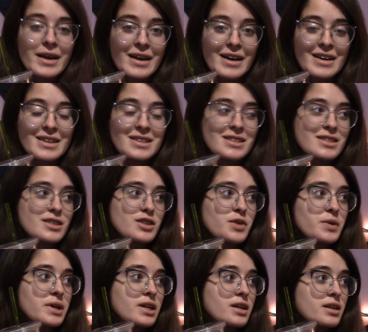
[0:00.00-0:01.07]
Guys,
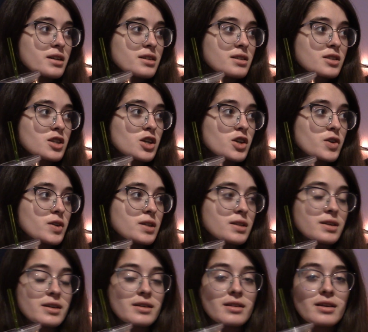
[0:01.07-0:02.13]
so it is
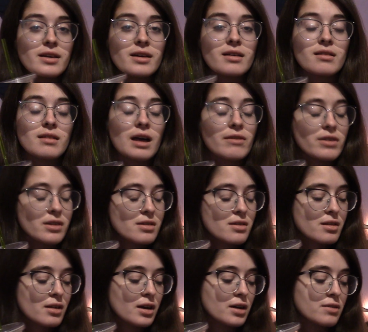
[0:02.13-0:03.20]
currently the 11th
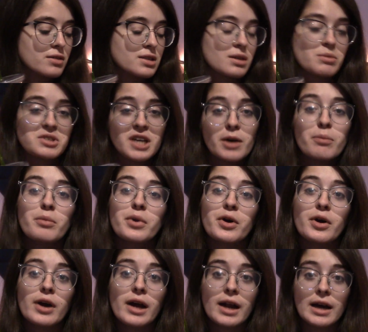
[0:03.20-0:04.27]
of
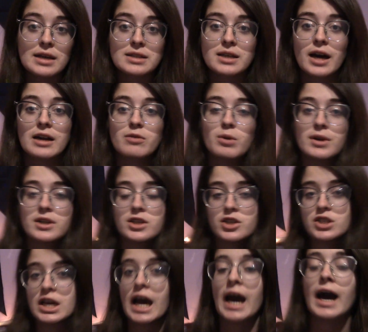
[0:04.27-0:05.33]
September and I just kind of wanted to
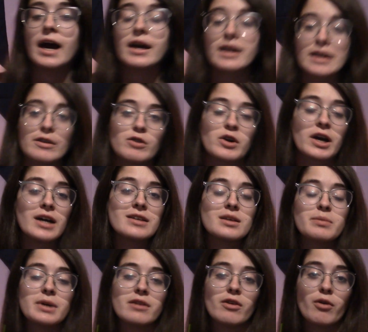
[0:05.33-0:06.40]
chat and give you guys a
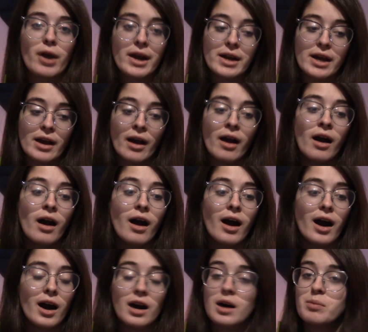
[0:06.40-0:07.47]
bit of a writing
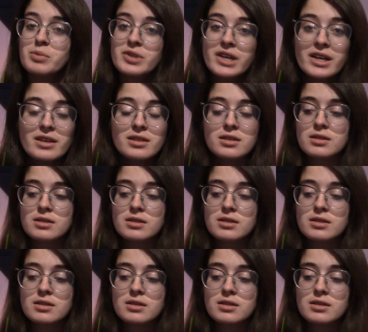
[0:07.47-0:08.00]
update.